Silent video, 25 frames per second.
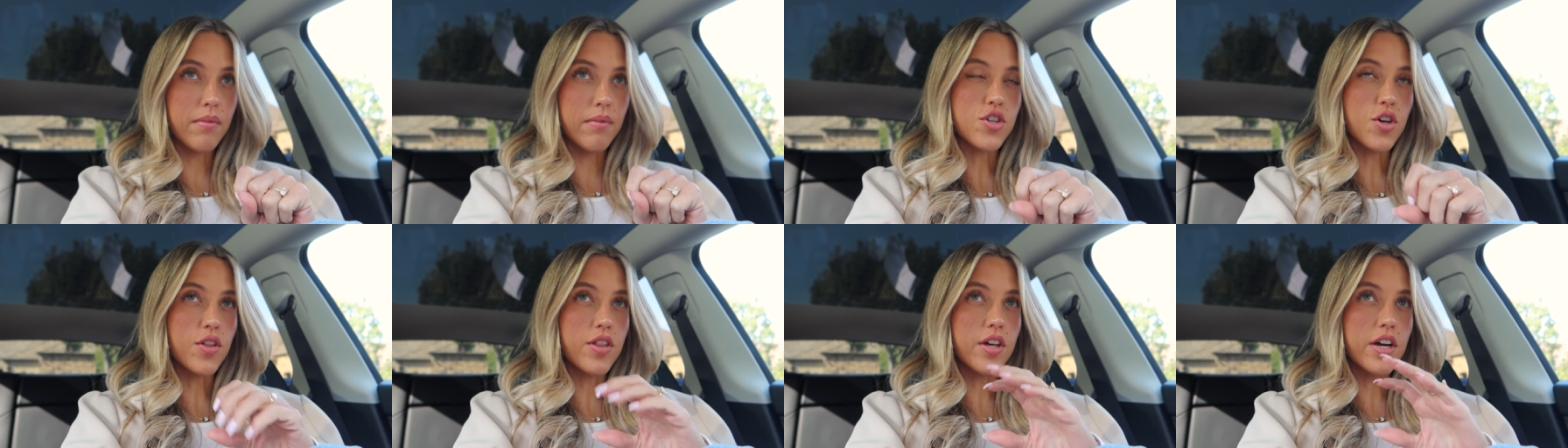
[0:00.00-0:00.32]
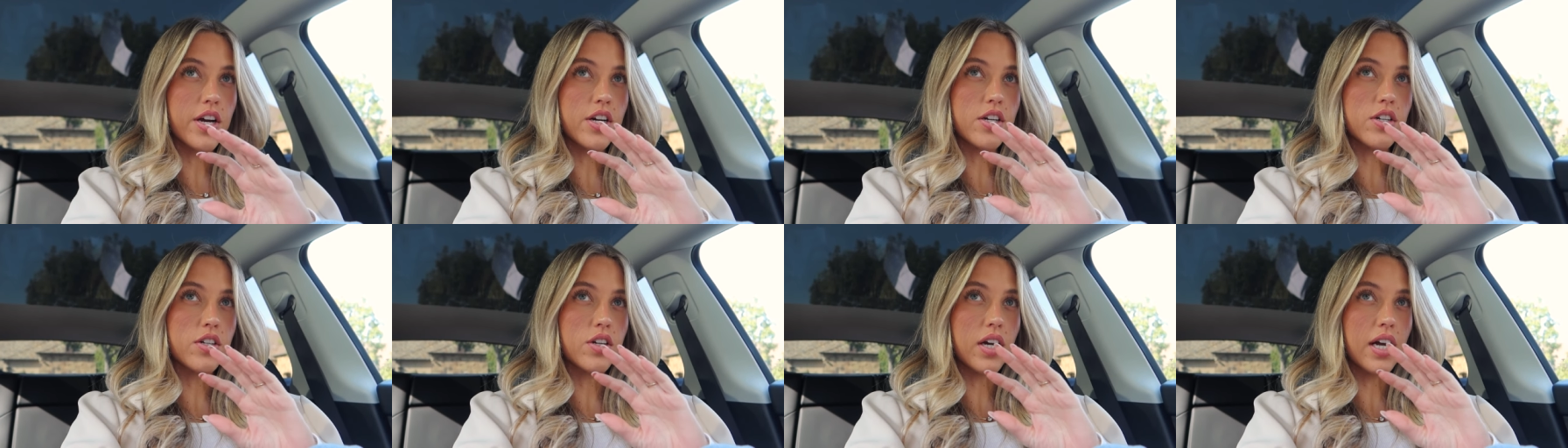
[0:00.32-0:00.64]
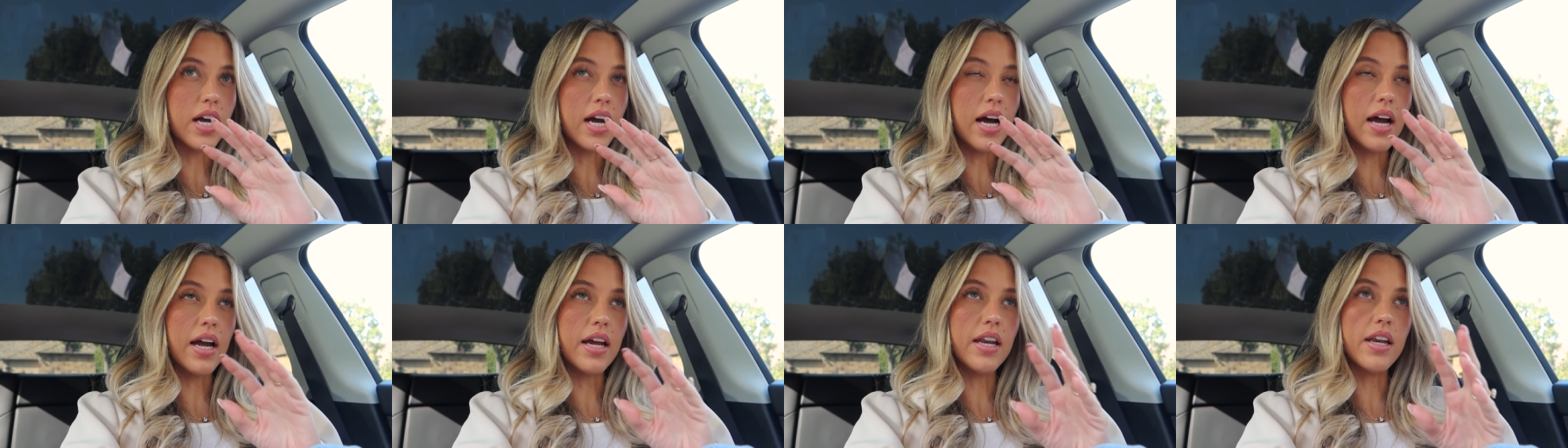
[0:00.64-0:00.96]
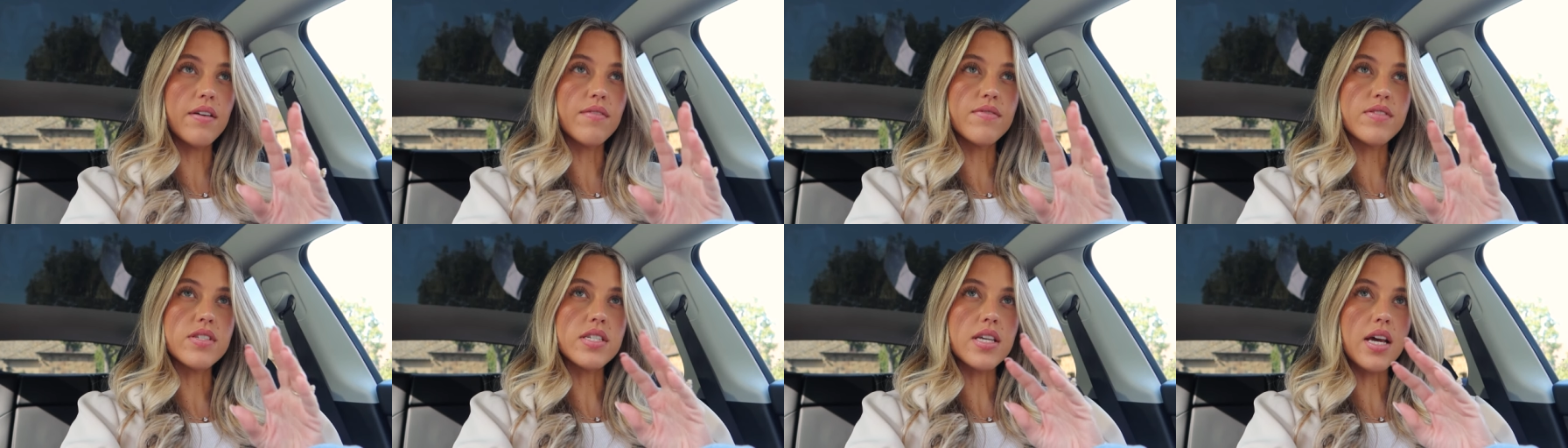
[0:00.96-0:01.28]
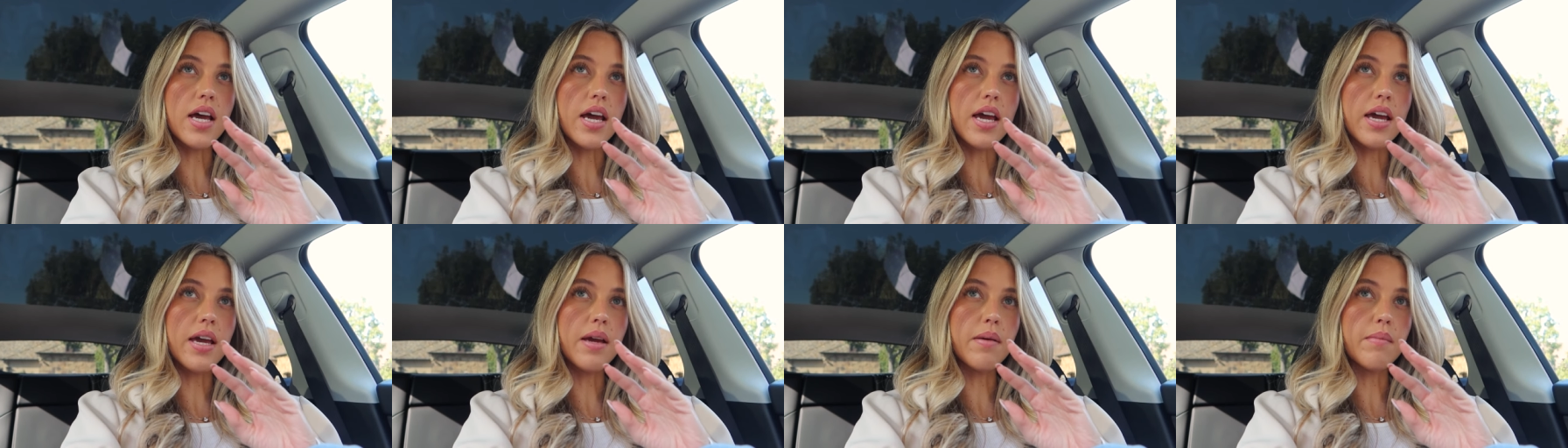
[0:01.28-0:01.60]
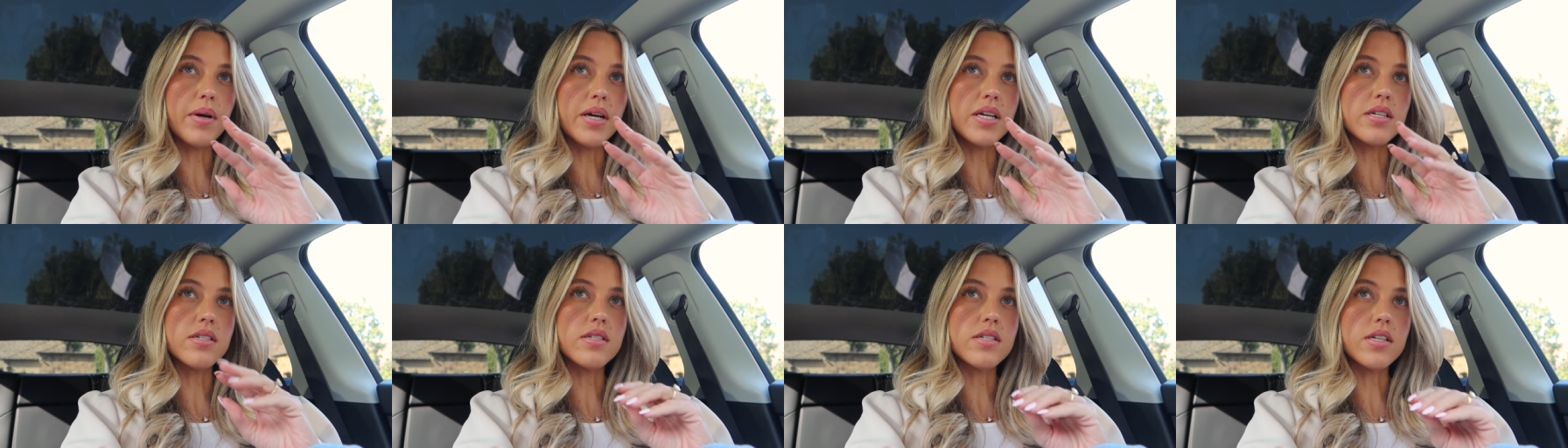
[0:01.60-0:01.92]
So they're kind of saying
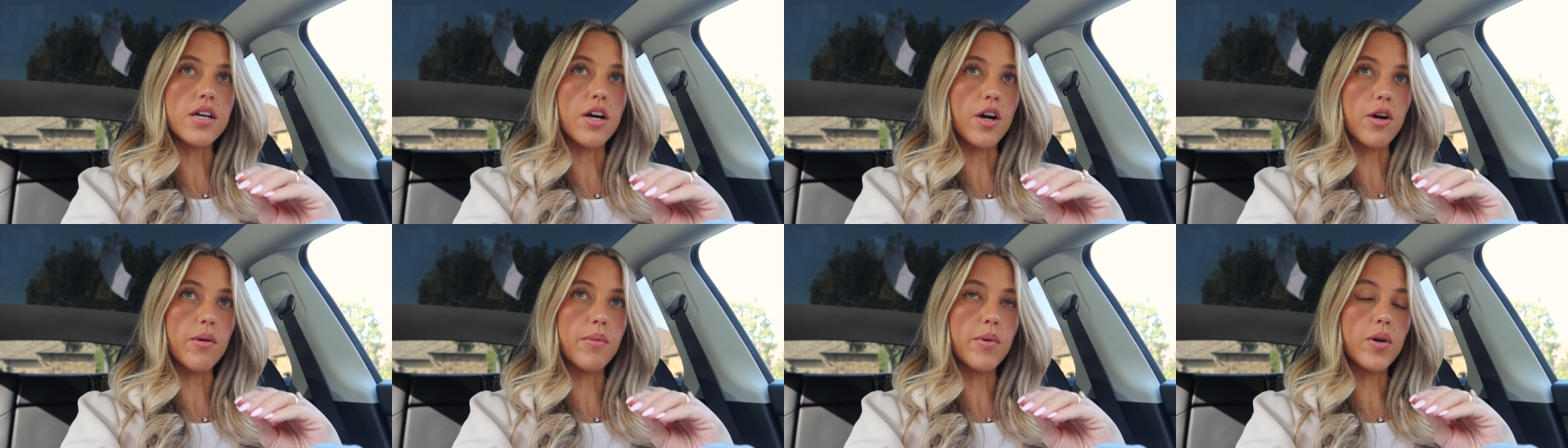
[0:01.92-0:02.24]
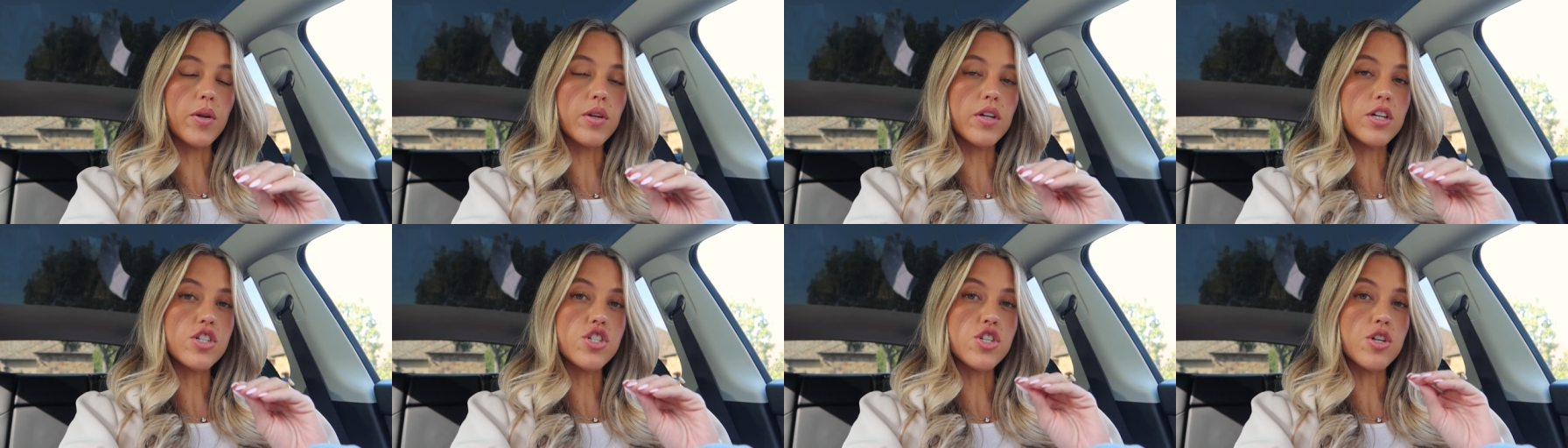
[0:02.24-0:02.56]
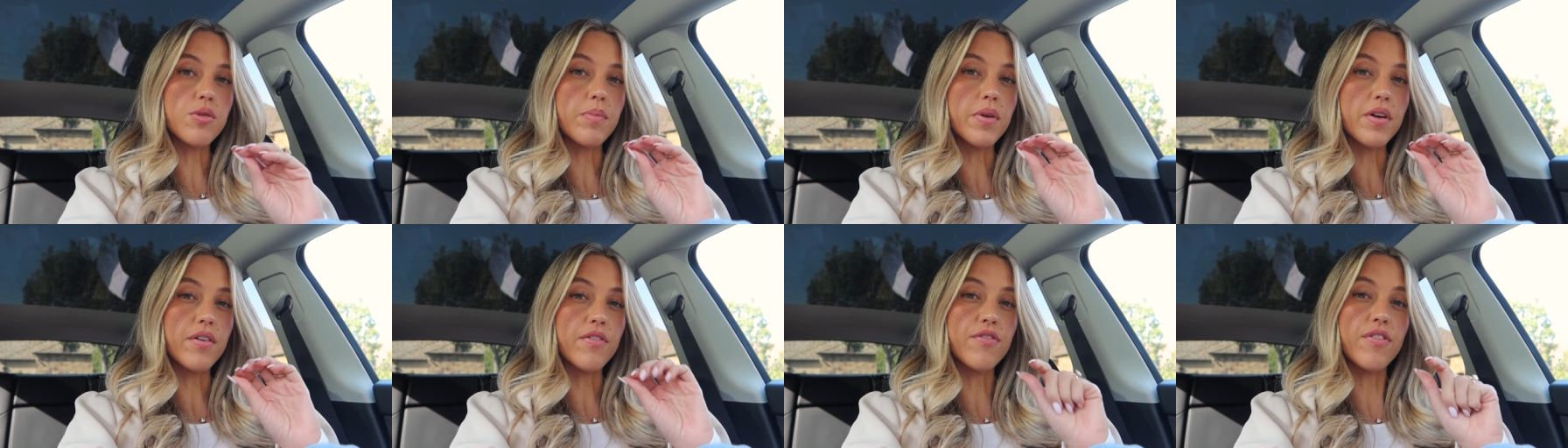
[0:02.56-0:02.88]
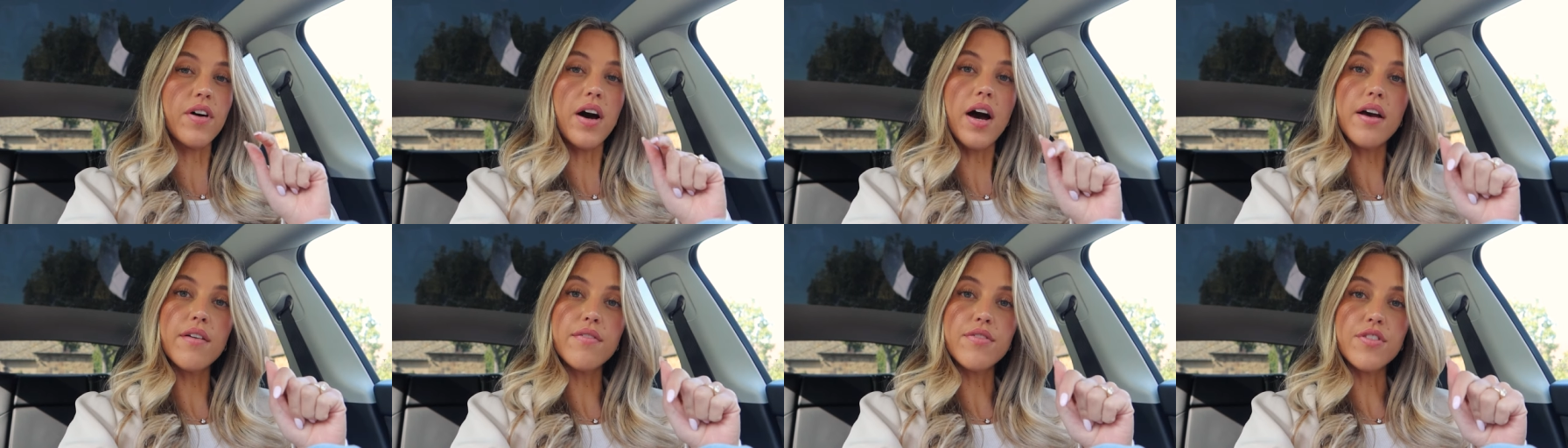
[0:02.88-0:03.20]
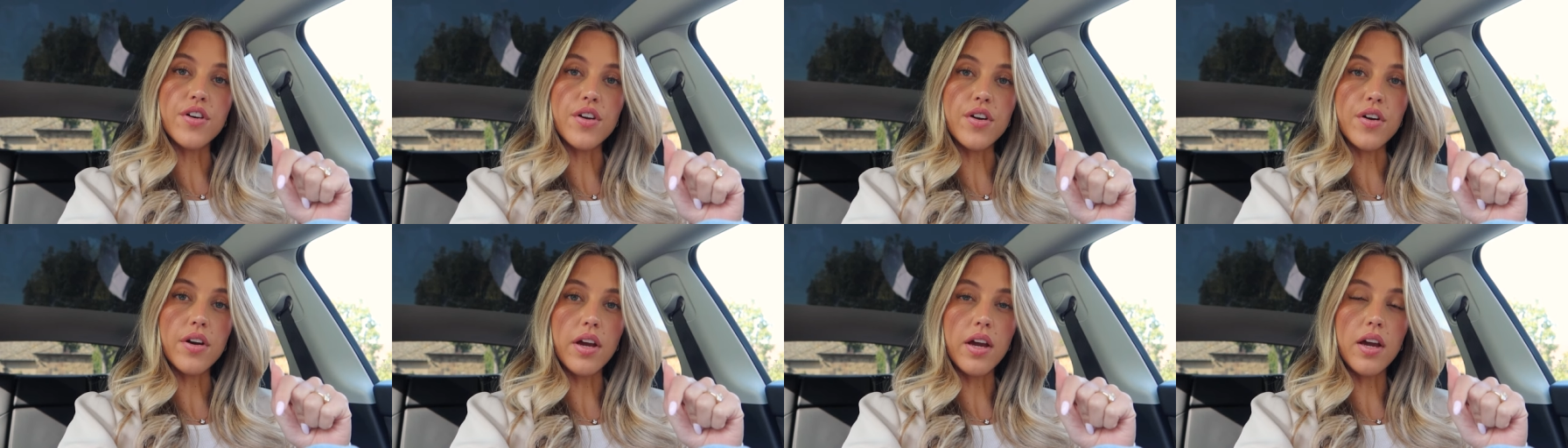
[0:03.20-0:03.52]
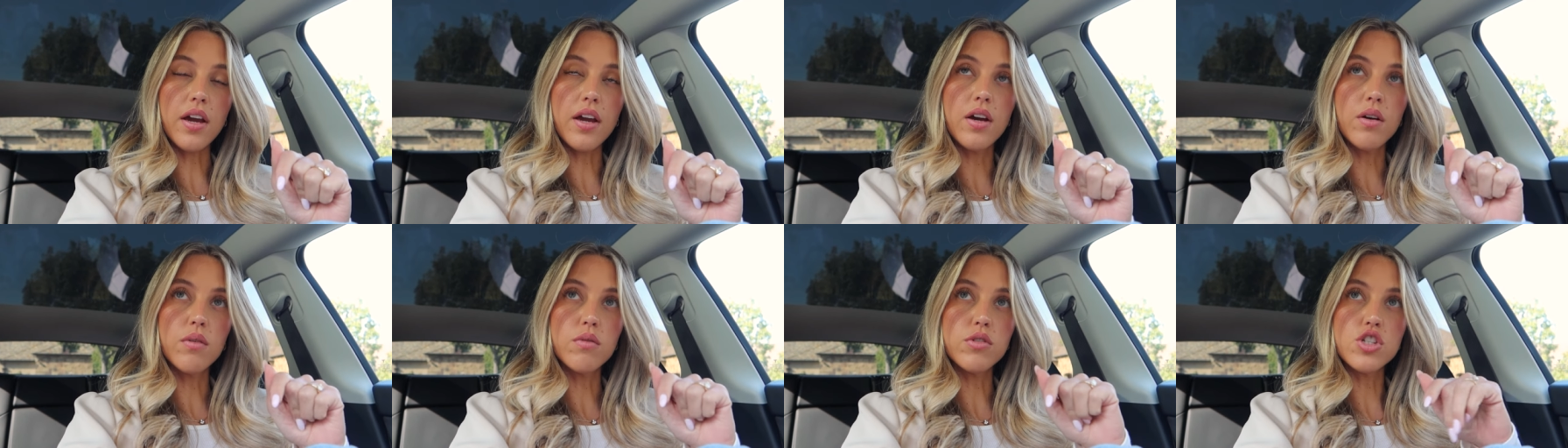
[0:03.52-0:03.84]
my ceremony should be
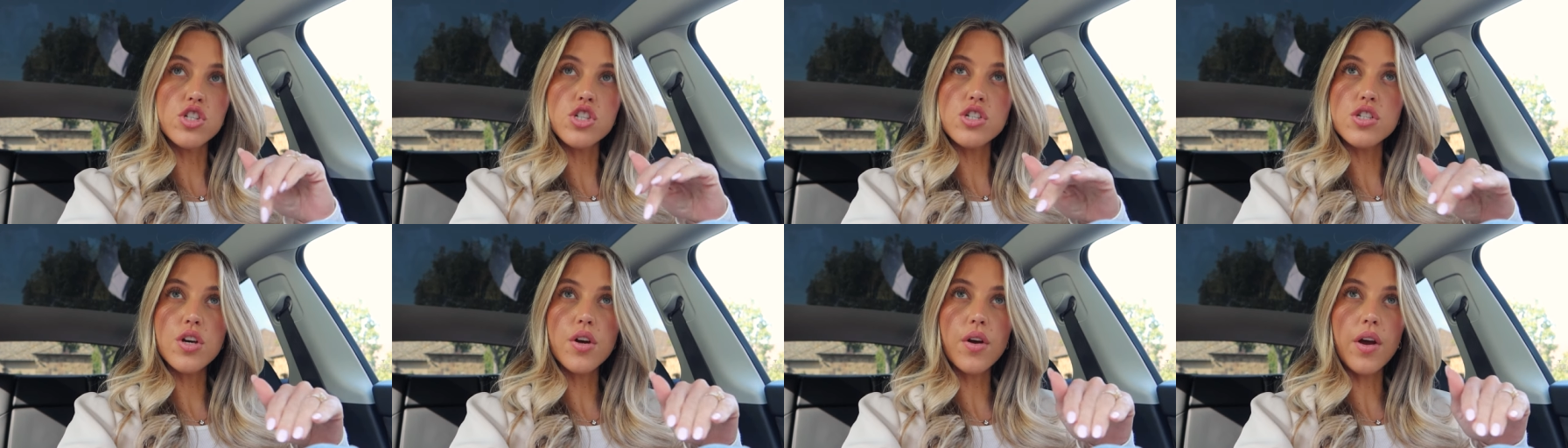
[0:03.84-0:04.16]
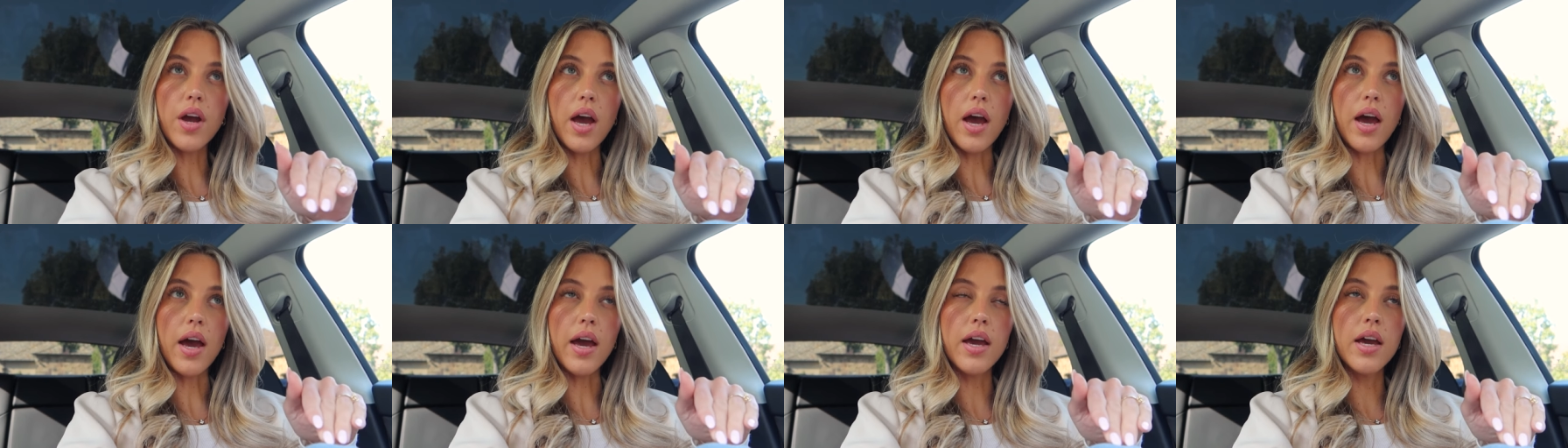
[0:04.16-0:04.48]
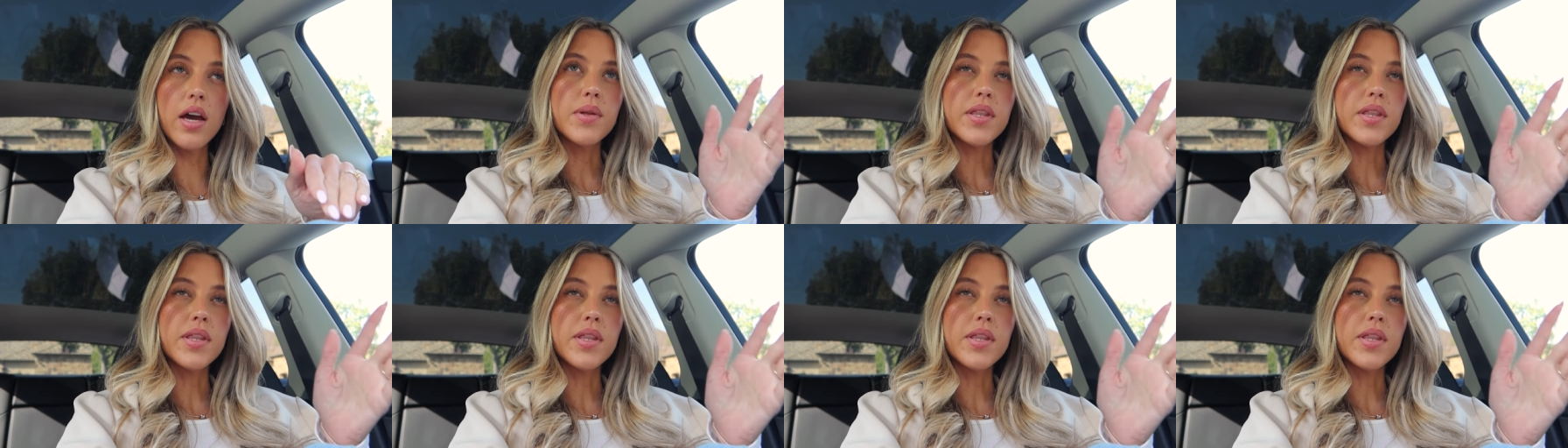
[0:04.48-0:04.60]
5.30, which is okay.